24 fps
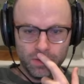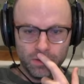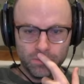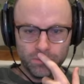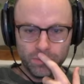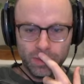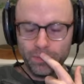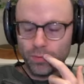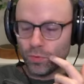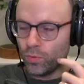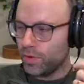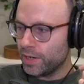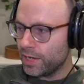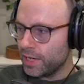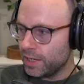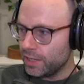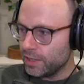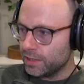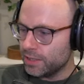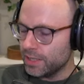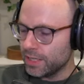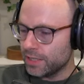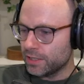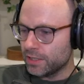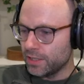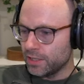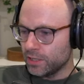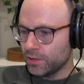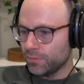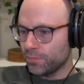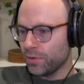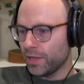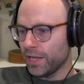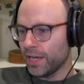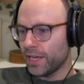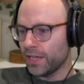People would get addicted to
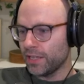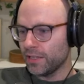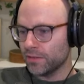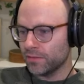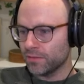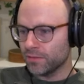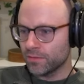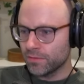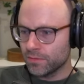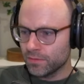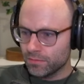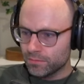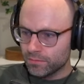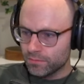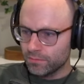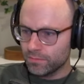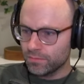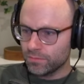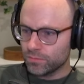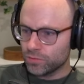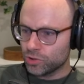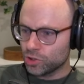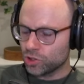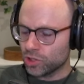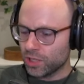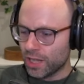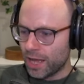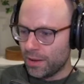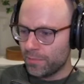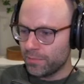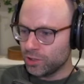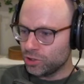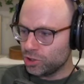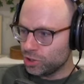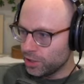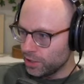playing
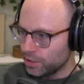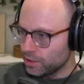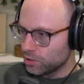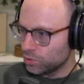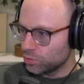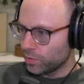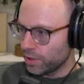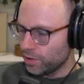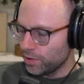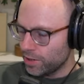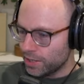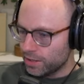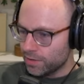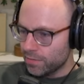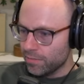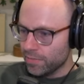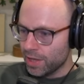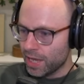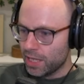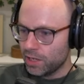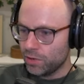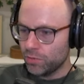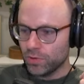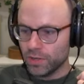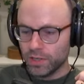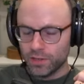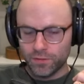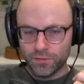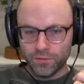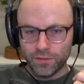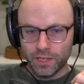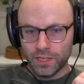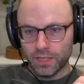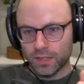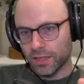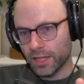slot machines where you had to manually
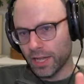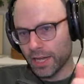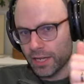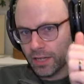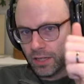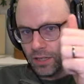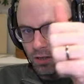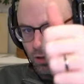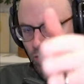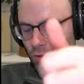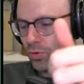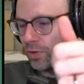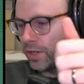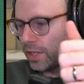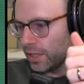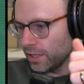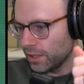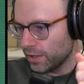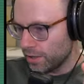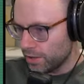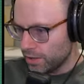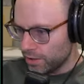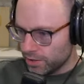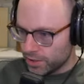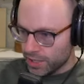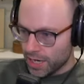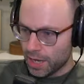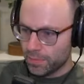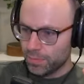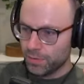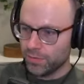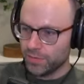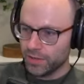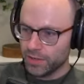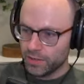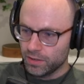feed like a loony into the top
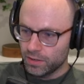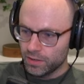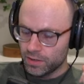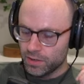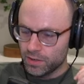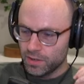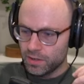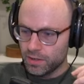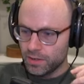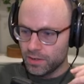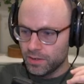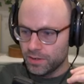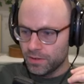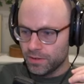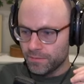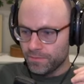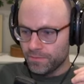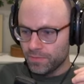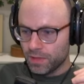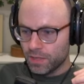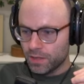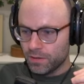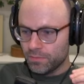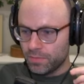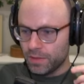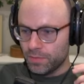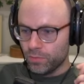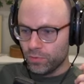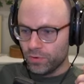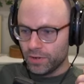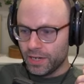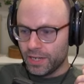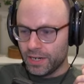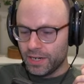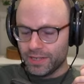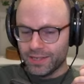of it. People
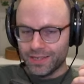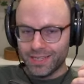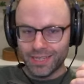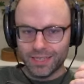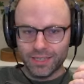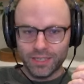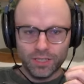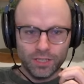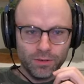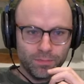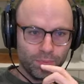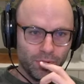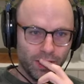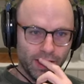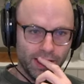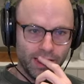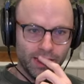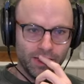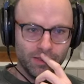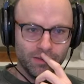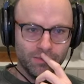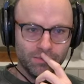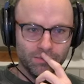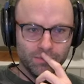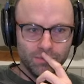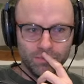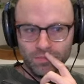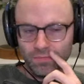would get addicted to playing